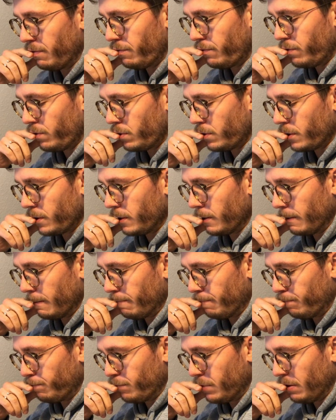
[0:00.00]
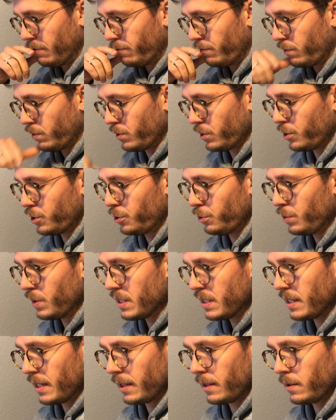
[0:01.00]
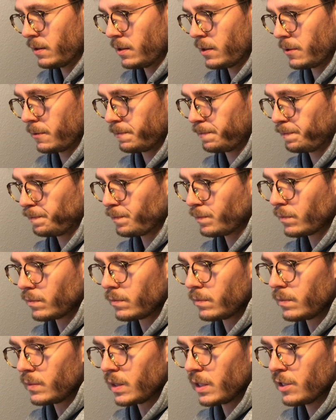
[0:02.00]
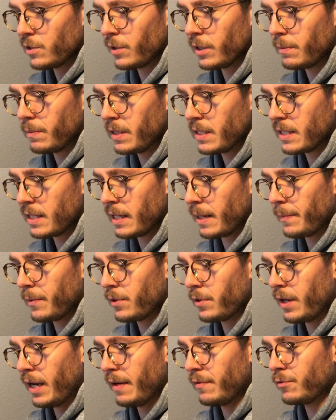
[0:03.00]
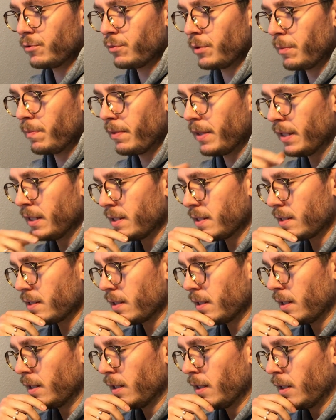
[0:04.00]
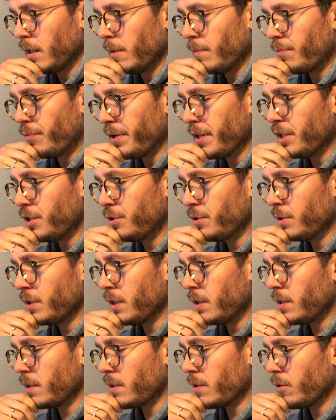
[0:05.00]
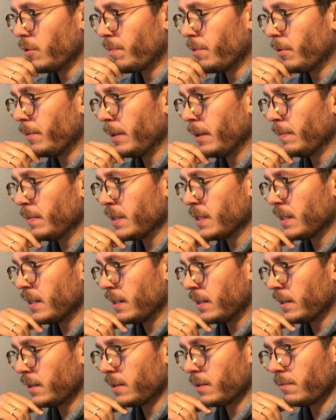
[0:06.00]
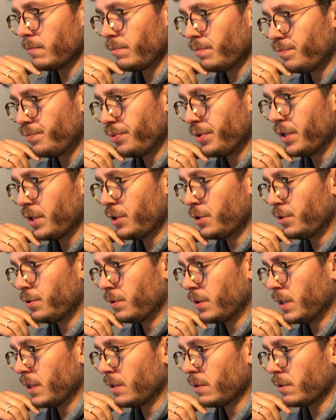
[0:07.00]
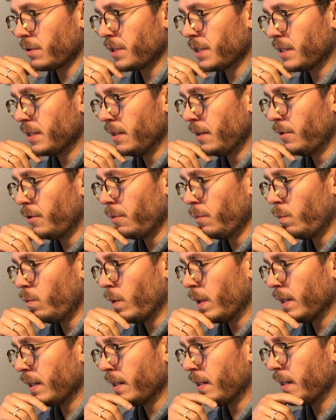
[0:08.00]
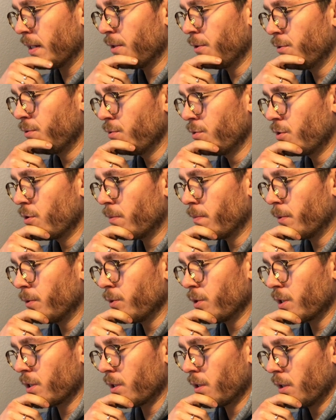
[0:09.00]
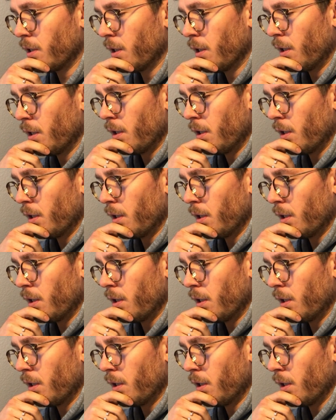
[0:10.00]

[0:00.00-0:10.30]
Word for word: before, um, before June 2nd. So it means that I'm gonna have to replace British units. The problem is that British units are still the one that I use the most